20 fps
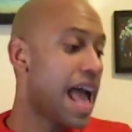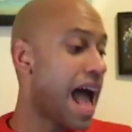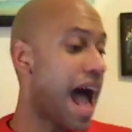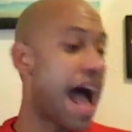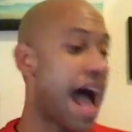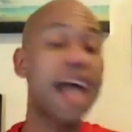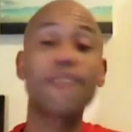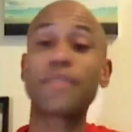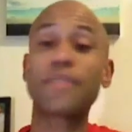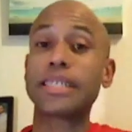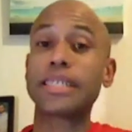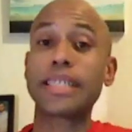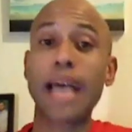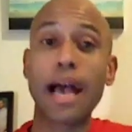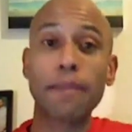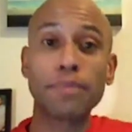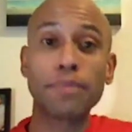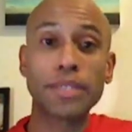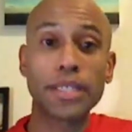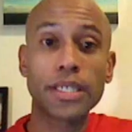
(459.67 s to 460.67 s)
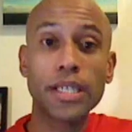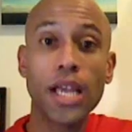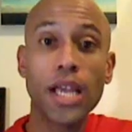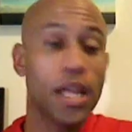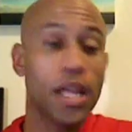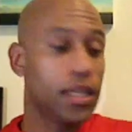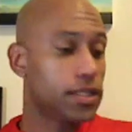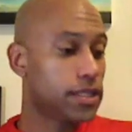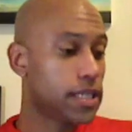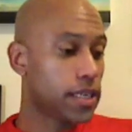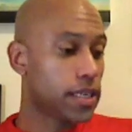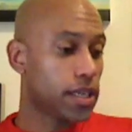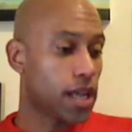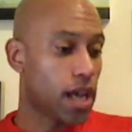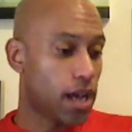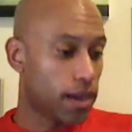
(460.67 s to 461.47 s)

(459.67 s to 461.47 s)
I have adopted little